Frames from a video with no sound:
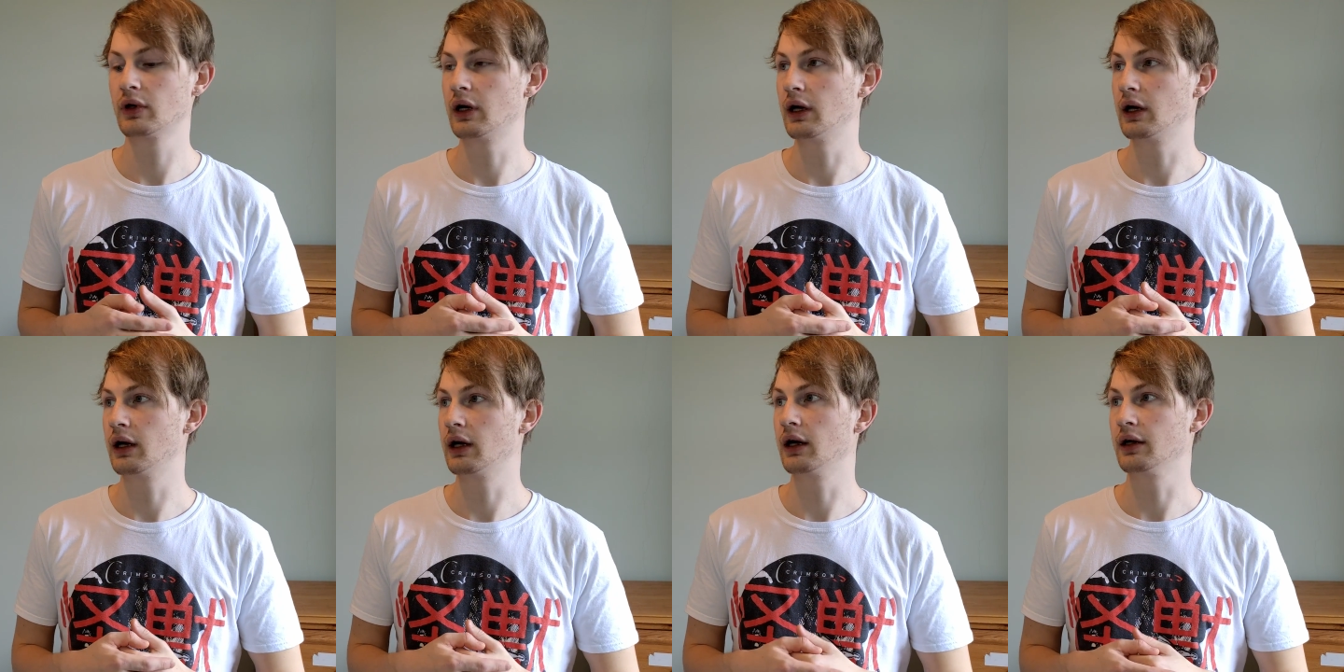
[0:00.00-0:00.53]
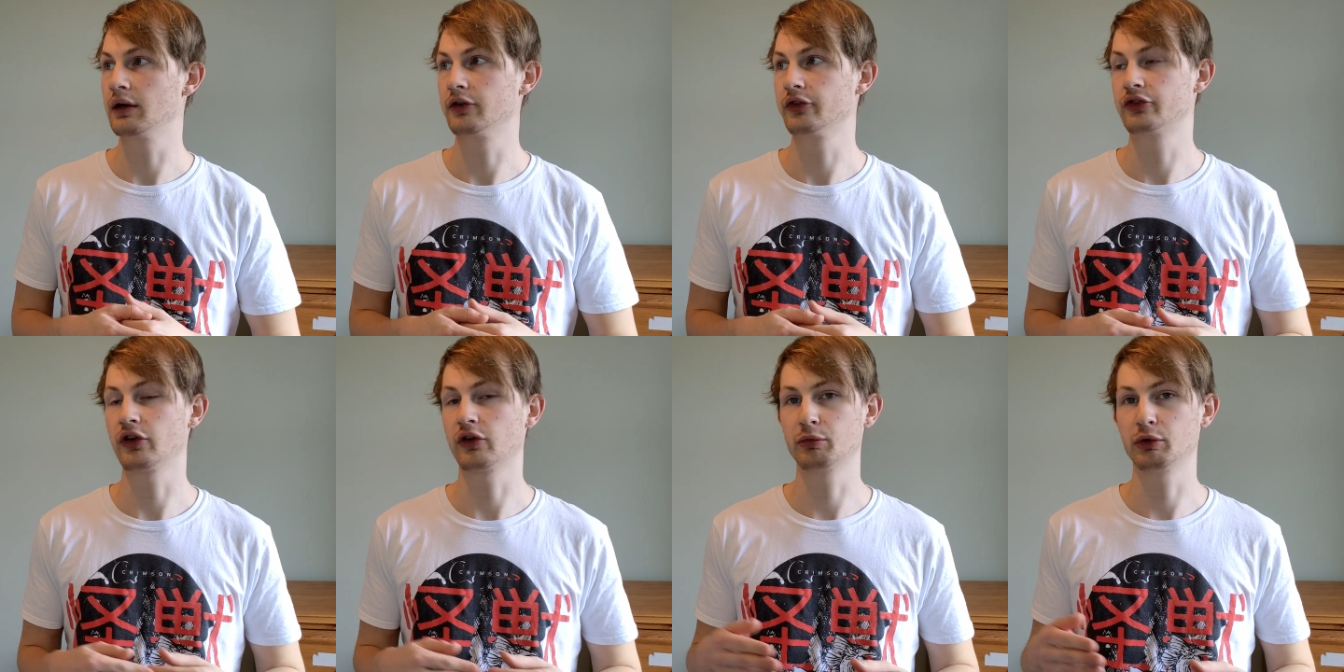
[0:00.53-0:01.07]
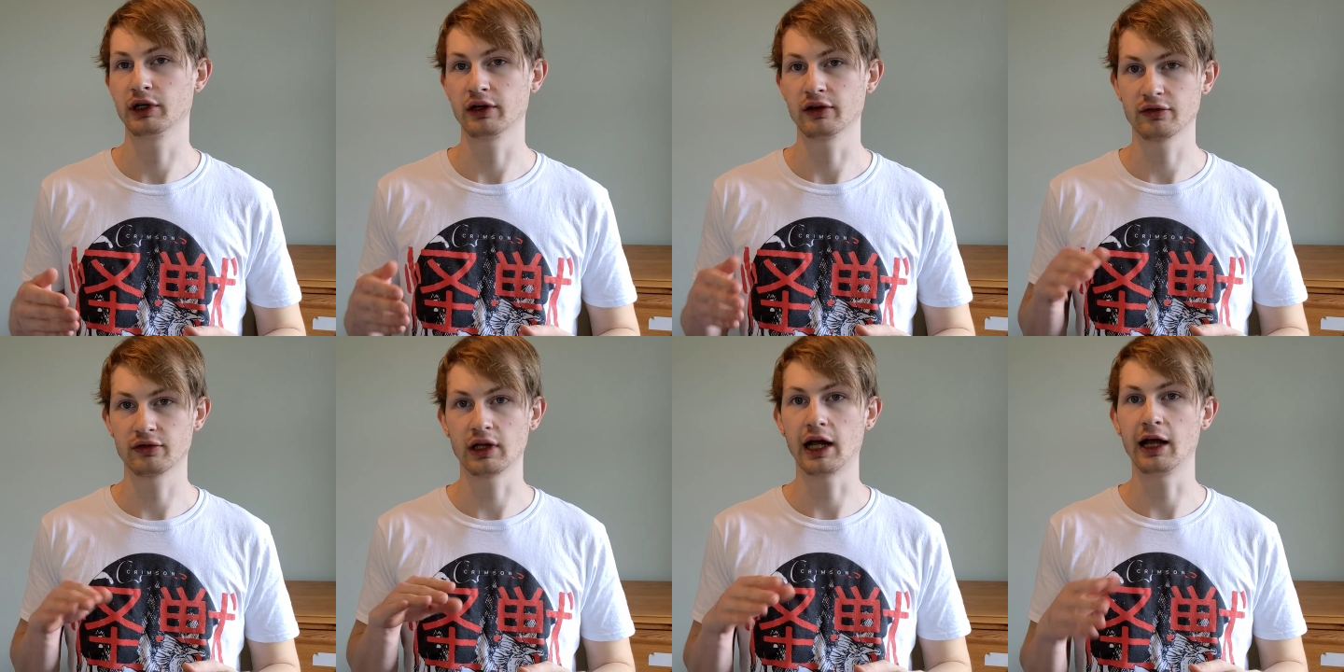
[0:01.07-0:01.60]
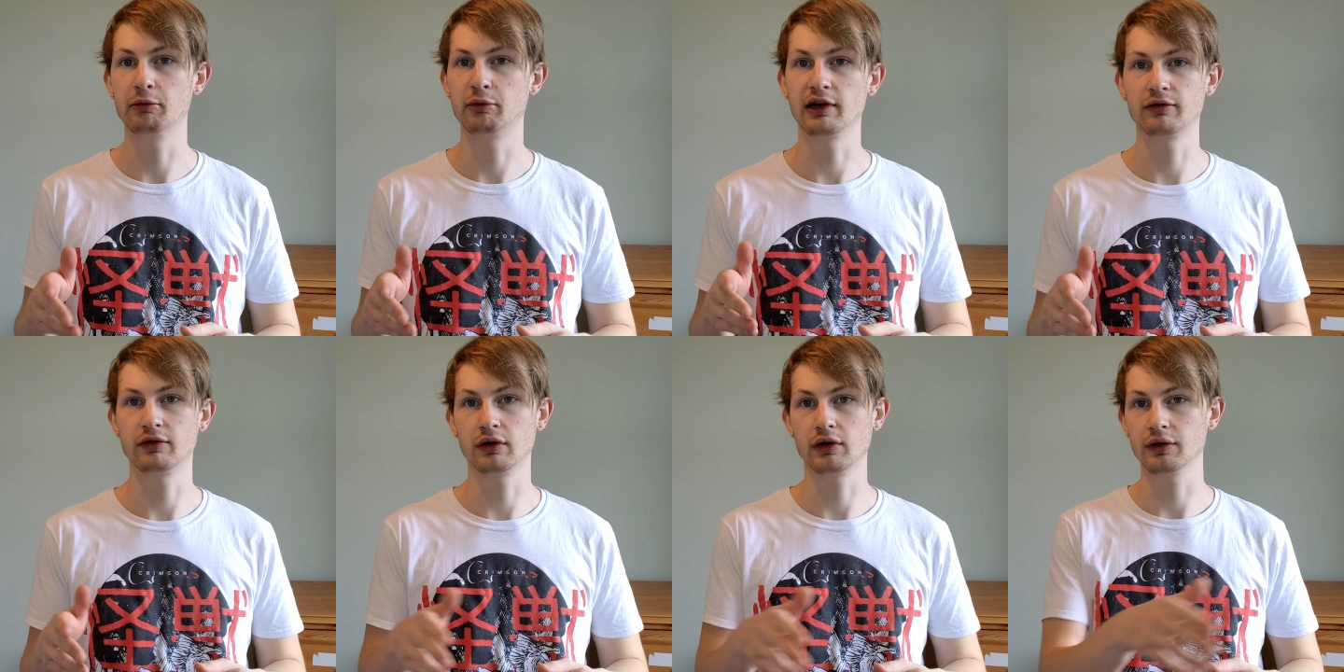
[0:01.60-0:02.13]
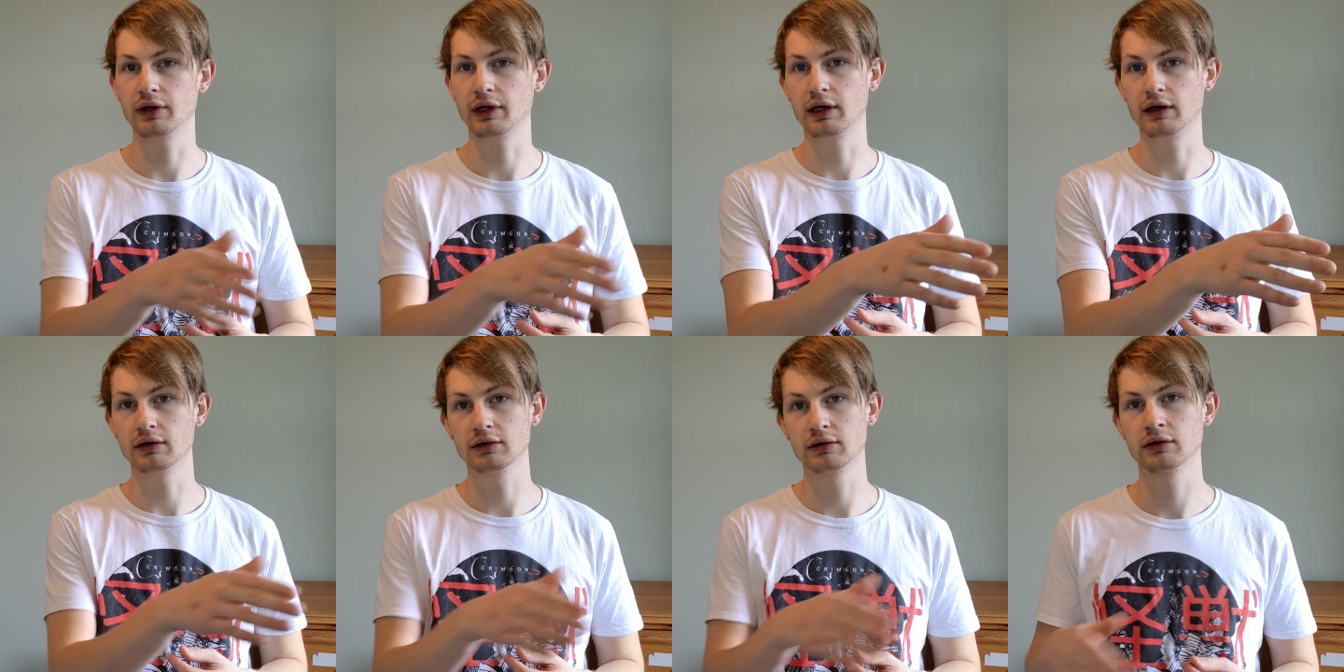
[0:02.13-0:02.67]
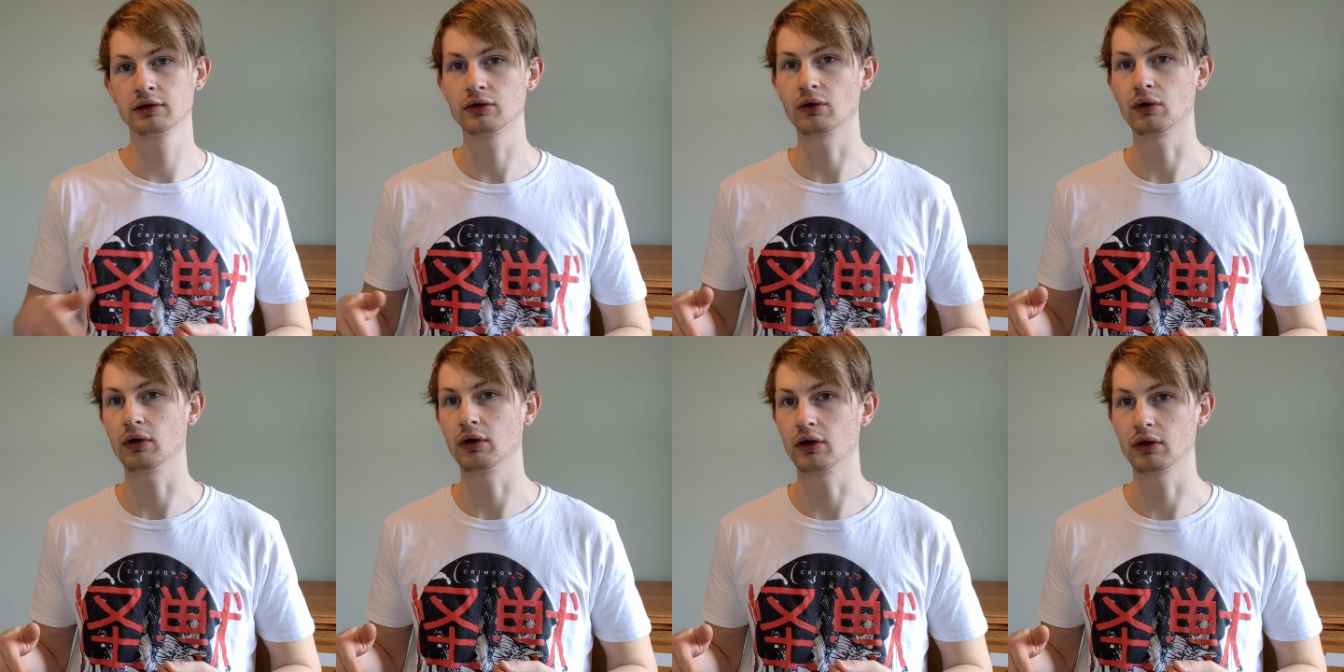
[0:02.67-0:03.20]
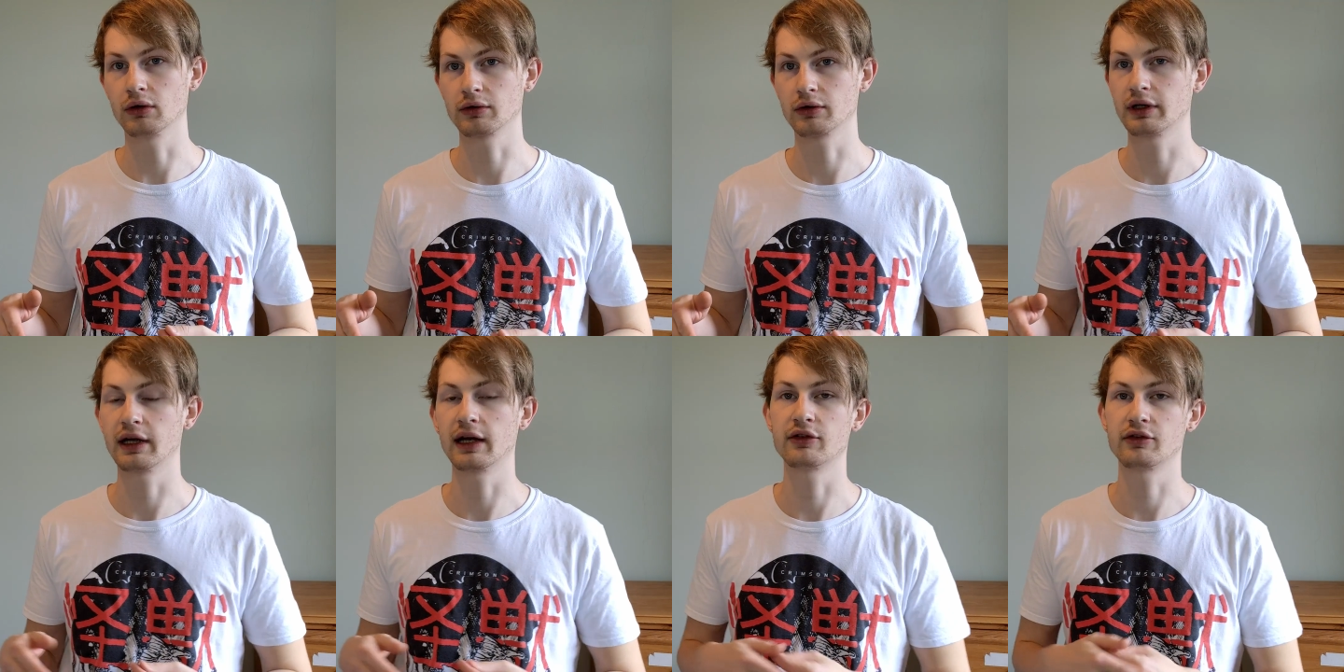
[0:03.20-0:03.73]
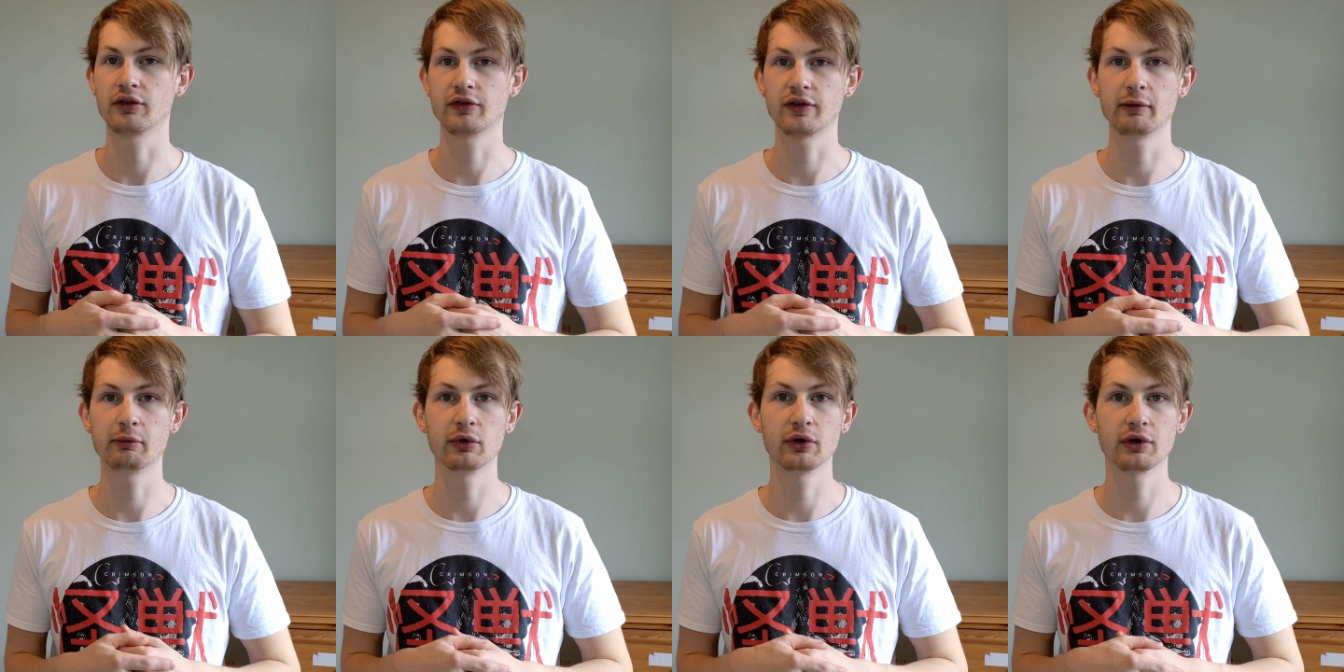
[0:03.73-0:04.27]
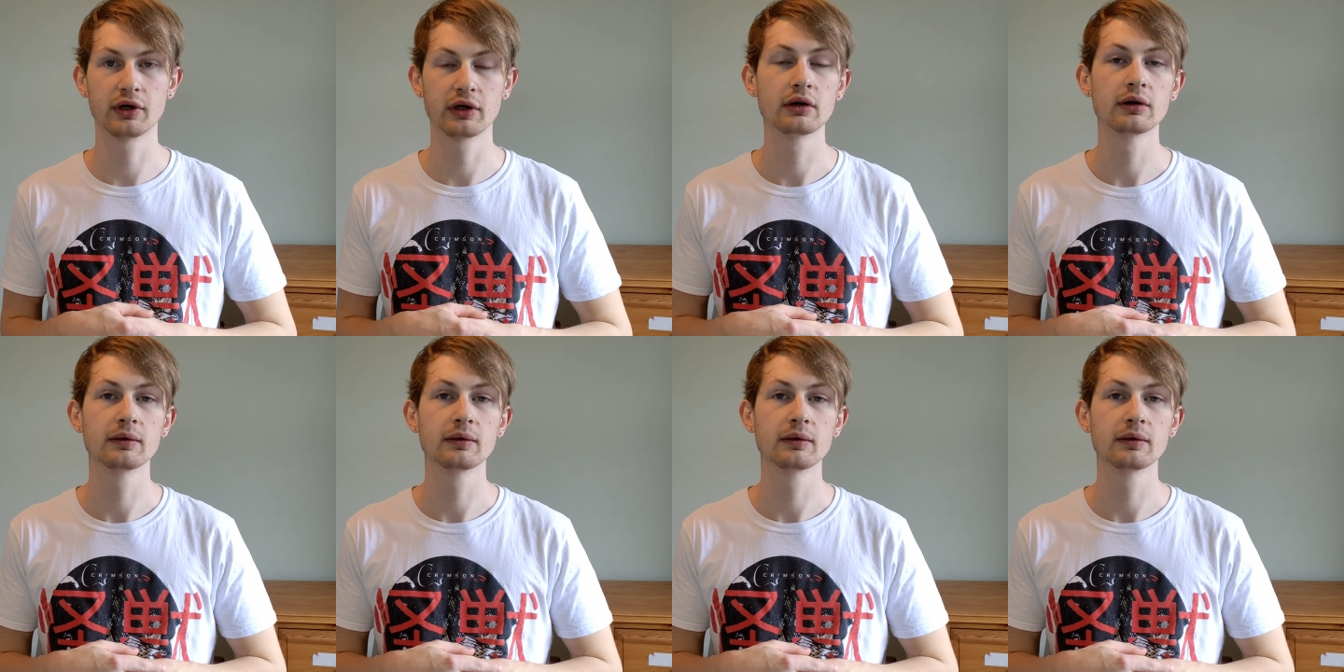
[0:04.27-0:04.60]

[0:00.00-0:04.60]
and just putting a slight bevel on there all along the edge of the fretboard.